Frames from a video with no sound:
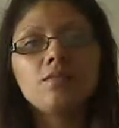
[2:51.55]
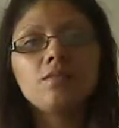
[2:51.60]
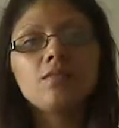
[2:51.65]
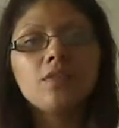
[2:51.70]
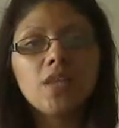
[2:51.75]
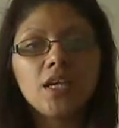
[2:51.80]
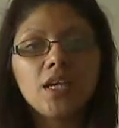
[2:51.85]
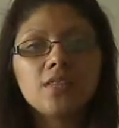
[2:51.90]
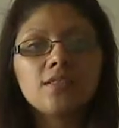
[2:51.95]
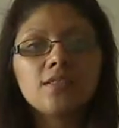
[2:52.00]

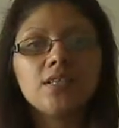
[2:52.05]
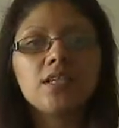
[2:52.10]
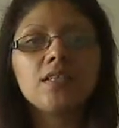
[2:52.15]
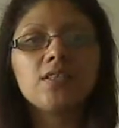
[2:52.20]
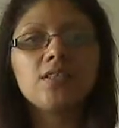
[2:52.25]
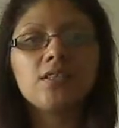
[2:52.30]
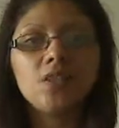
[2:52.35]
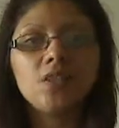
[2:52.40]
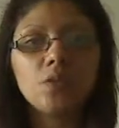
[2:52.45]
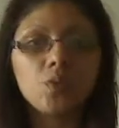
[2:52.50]
things that I'm
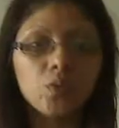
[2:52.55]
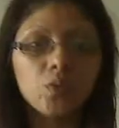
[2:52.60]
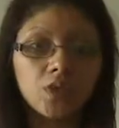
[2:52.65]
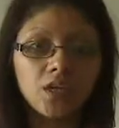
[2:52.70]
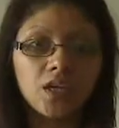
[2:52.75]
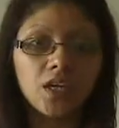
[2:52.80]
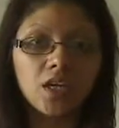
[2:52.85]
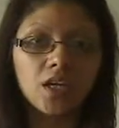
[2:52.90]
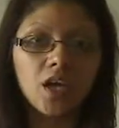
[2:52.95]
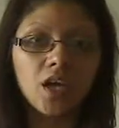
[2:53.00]
still
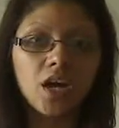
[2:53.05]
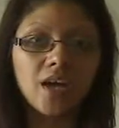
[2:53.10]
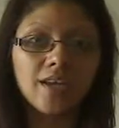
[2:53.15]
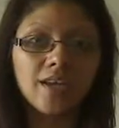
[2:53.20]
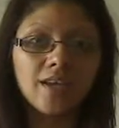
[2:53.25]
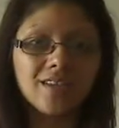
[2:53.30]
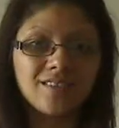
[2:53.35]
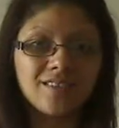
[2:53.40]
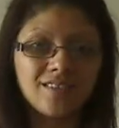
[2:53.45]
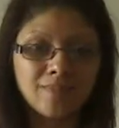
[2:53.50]
working on
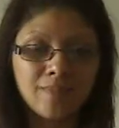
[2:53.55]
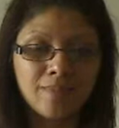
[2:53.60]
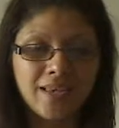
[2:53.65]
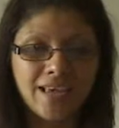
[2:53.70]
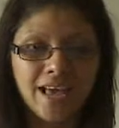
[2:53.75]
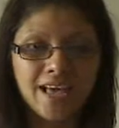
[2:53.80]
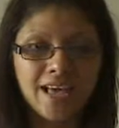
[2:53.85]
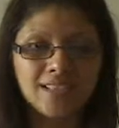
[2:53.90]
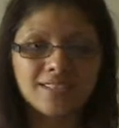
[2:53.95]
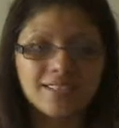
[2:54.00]
is my
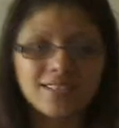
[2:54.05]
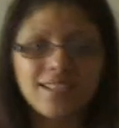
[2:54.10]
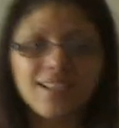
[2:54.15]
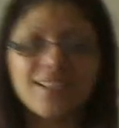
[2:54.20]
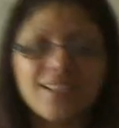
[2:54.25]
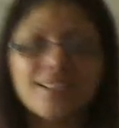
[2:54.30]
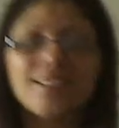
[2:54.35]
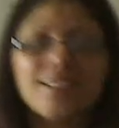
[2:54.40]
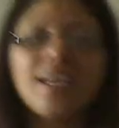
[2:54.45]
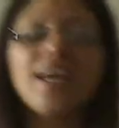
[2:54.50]

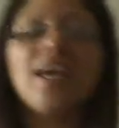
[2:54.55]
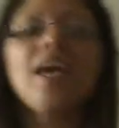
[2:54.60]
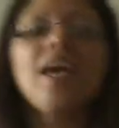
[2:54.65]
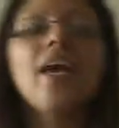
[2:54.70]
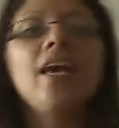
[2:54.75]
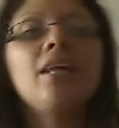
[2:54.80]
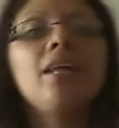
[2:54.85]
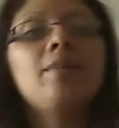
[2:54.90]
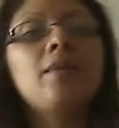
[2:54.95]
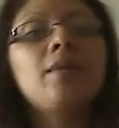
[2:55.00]
accent
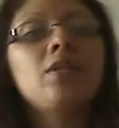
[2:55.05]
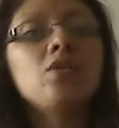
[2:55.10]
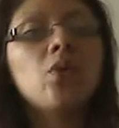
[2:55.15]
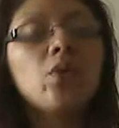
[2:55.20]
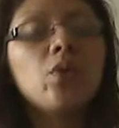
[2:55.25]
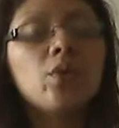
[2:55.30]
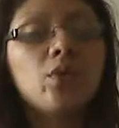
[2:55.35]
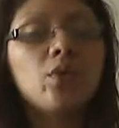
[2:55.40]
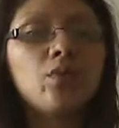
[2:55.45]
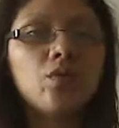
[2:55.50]
and my
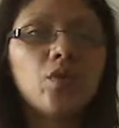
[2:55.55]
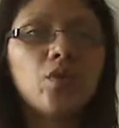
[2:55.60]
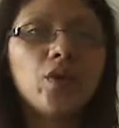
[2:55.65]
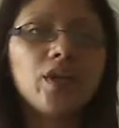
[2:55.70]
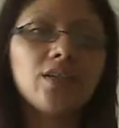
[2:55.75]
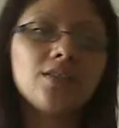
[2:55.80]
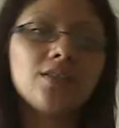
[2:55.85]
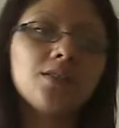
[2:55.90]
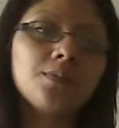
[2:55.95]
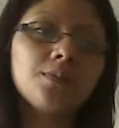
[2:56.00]
tone of
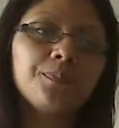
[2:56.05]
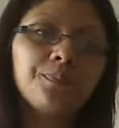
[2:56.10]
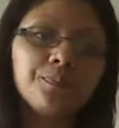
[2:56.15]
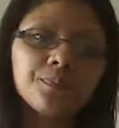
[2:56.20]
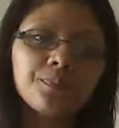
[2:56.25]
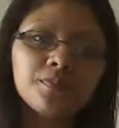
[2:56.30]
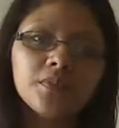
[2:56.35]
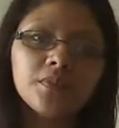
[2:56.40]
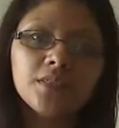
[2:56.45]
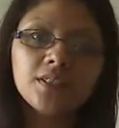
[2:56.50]
voice.
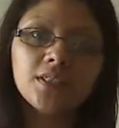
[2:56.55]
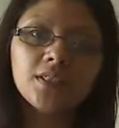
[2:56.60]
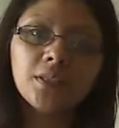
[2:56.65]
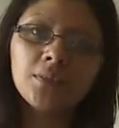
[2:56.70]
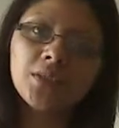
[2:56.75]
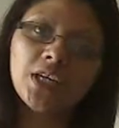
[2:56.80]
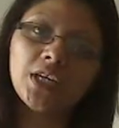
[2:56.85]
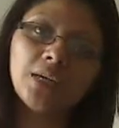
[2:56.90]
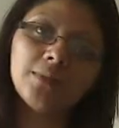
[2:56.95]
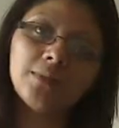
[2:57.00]

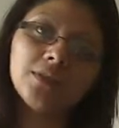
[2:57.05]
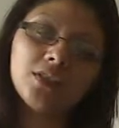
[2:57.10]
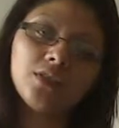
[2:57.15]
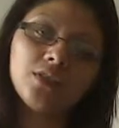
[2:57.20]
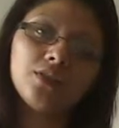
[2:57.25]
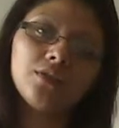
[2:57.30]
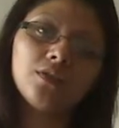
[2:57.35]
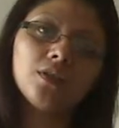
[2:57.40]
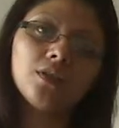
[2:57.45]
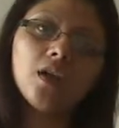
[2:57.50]

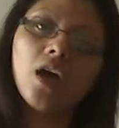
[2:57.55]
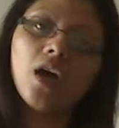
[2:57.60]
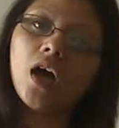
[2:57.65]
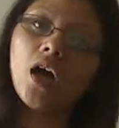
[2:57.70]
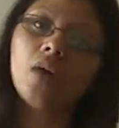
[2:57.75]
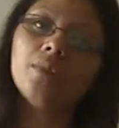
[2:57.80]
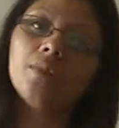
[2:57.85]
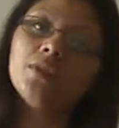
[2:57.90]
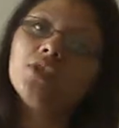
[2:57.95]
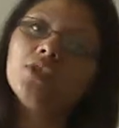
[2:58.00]
Sometimes
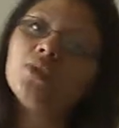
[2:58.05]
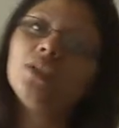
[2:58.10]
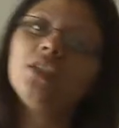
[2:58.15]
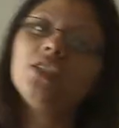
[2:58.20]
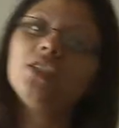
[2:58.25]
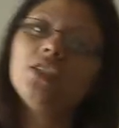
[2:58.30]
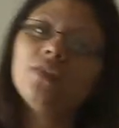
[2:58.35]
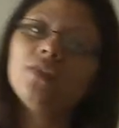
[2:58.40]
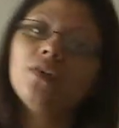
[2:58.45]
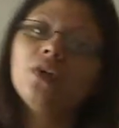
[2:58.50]
it's really
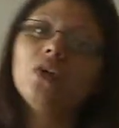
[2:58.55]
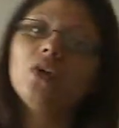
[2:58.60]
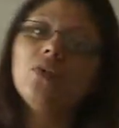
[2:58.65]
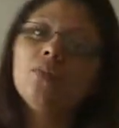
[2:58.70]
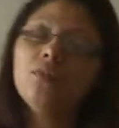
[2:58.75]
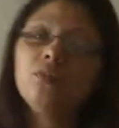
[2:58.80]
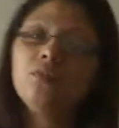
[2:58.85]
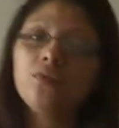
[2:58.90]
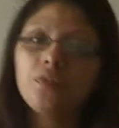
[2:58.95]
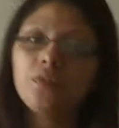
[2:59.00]
difficult
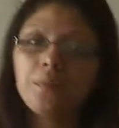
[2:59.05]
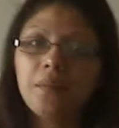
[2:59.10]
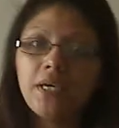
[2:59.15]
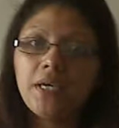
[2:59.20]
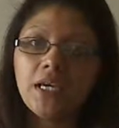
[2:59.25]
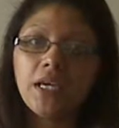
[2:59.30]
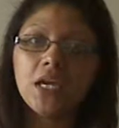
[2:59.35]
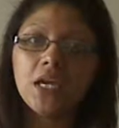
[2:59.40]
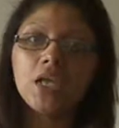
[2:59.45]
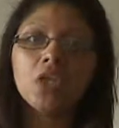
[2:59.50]
for
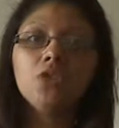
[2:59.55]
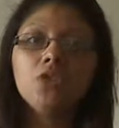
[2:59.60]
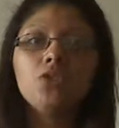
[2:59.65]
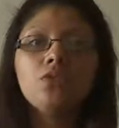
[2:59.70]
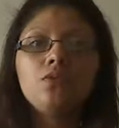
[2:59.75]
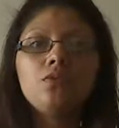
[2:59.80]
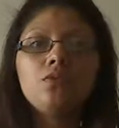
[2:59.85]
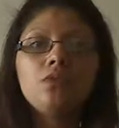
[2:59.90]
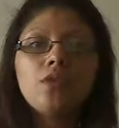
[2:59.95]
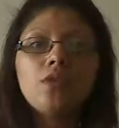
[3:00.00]
me
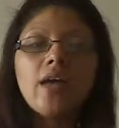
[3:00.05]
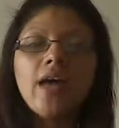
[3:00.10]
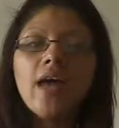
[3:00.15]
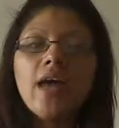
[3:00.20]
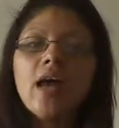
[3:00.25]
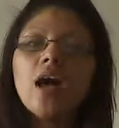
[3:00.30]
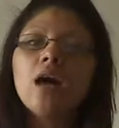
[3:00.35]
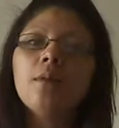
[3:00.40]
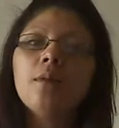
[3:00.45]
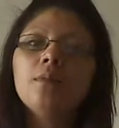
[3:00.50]
to
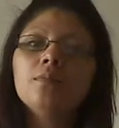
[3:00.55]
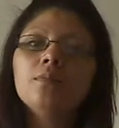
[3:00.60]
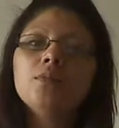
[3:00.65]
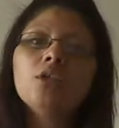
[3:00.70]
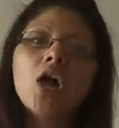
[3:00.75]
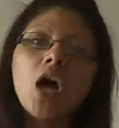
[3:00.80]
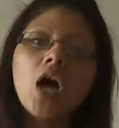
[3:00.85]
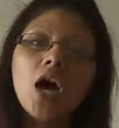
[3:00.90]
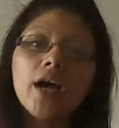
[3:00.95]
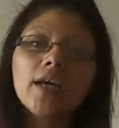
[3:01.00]

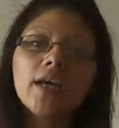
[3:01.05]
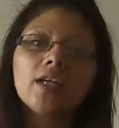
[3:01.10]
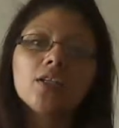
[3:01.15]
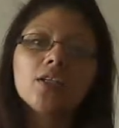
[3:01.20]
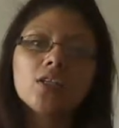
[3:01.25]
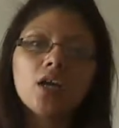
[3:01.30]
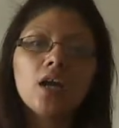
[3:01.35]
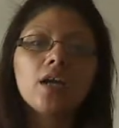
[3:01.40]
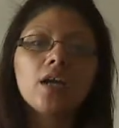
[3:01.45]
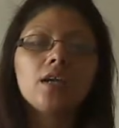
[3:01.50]
talk and
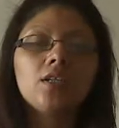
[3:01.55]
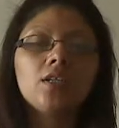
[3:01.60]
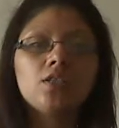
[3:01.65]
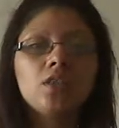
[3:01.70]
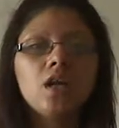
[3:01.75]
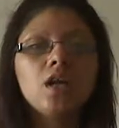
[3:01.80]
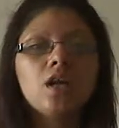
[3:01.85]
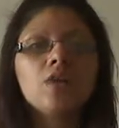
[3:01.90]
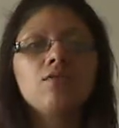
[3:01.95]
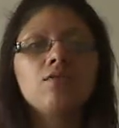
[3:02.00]
talk and
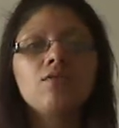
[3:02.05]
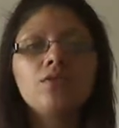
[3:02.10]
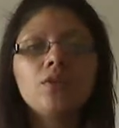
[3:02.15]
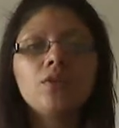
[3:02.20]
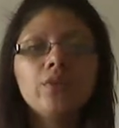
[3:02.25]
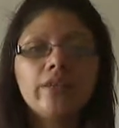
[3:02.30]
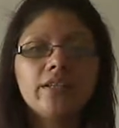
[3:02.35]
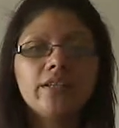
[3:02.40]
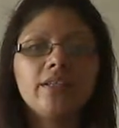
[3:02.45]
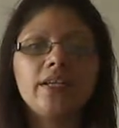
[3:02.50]
talk
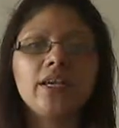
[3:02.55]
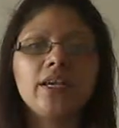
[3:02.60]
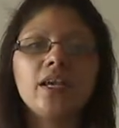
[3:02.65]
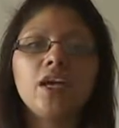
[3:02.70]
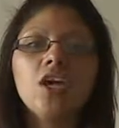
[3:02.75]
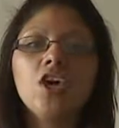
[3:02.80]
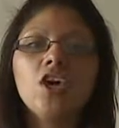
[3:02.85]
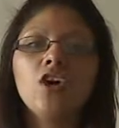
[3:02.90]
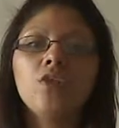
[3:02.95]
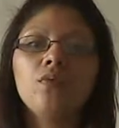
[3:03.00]
fluently
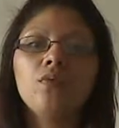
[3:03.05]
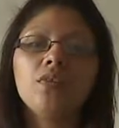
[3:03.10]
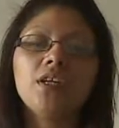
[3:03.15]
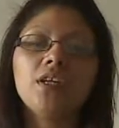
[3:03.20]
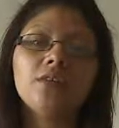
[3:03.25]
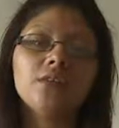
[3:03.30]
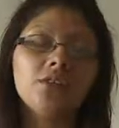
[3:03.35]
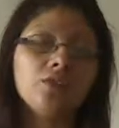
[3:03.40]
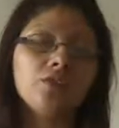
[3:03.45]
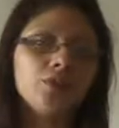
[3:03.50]

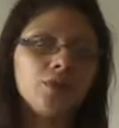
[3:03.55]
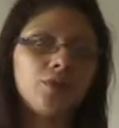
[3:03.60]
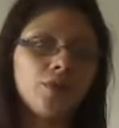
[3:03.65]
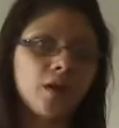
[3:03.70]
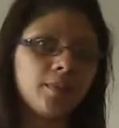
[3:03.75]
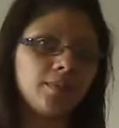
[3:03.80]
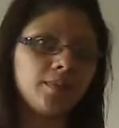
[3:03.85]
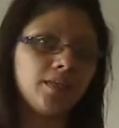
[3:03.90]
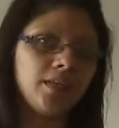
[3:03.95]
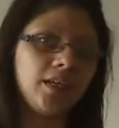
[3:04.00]
without
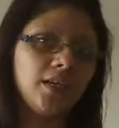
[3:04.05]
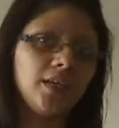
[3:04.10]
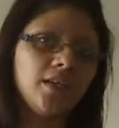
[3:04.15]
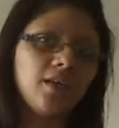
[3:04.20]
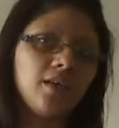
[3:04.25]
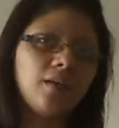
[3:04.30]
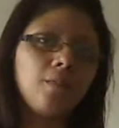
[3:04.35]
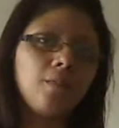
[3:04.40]
interrupting,